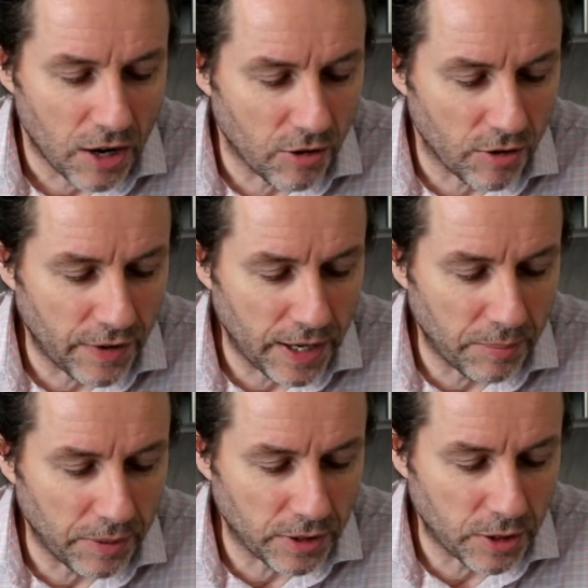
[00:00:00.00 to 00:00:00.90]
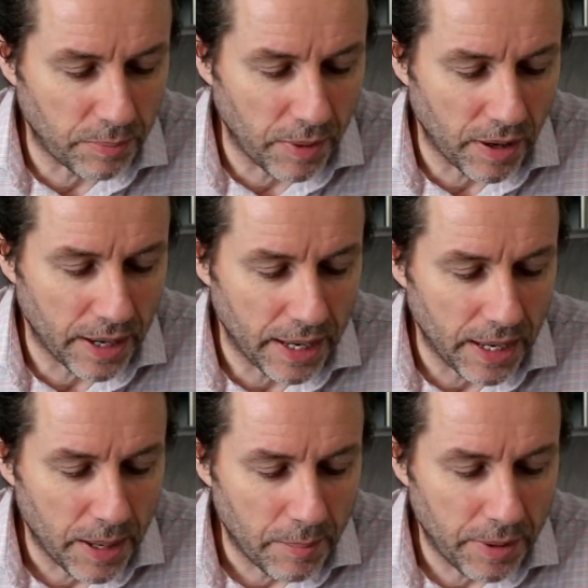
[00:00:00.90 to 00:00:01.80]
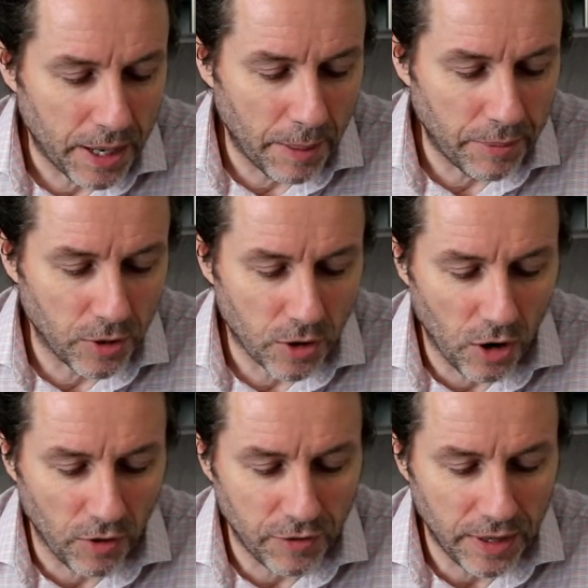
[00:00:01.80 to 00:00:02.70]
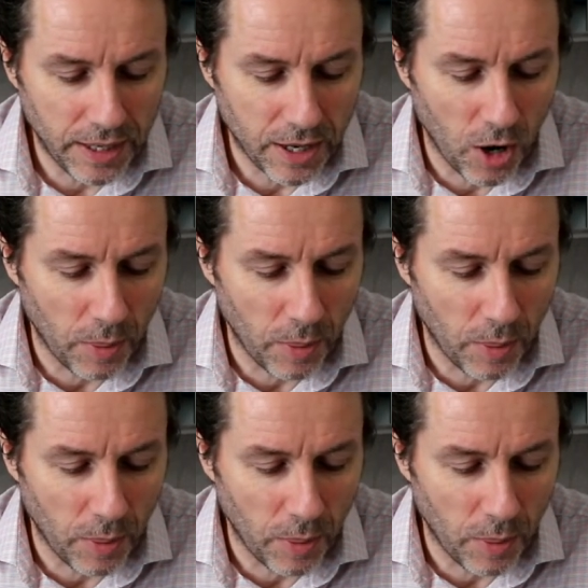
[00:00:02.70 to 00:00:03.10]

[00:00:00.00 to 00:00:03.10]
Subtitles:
are available to buy. Pick up your copy